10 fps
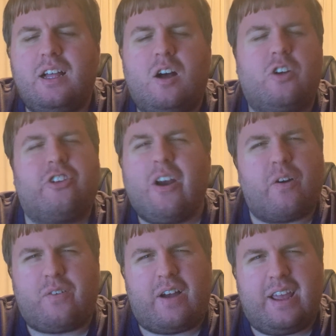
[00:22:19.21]

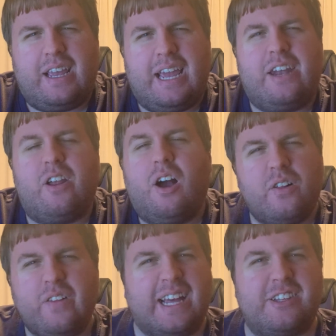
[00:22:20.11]
terrifying and
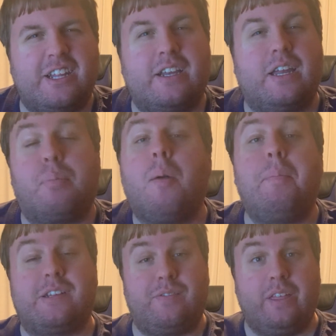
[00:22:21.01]
ugly as it can
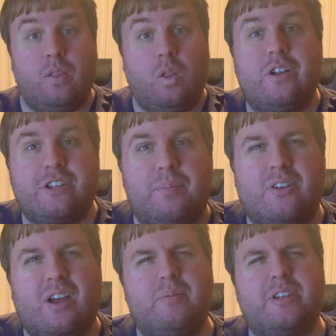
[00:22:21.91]
purposefully look
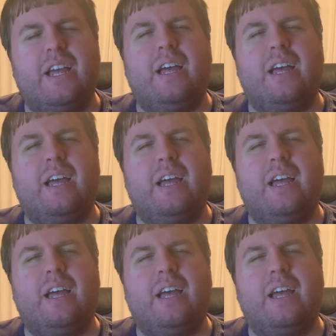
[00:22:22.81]
sometimes,